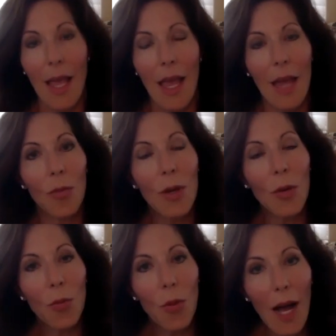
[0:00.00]
And we
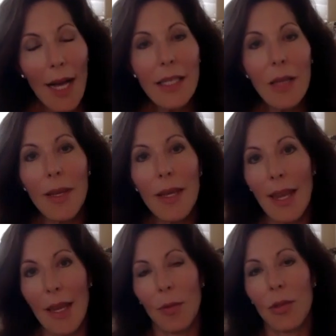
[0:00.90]
want to be
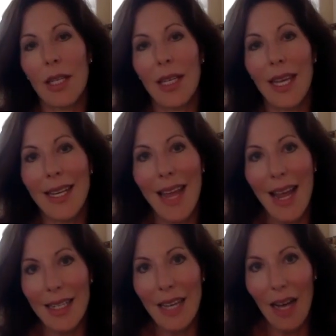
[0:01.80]
able to
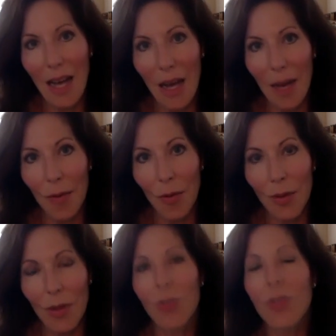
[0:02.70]
connect up
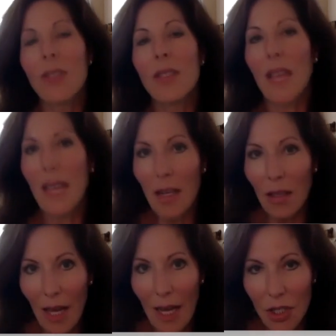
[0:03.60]
with those
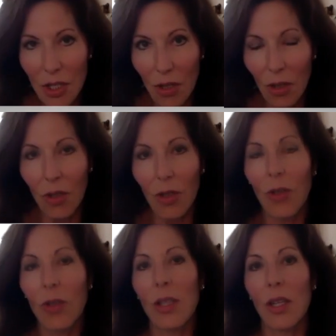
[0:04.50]
psychological
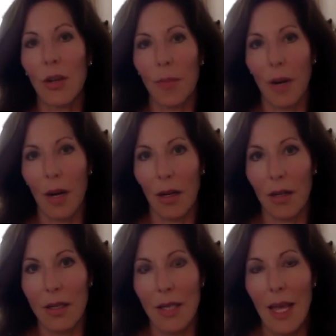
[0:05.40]
earlier
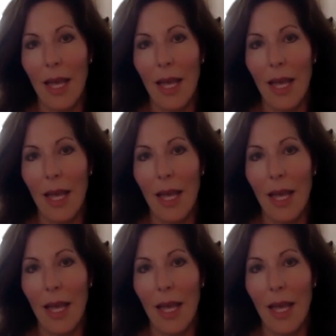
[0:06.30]
parts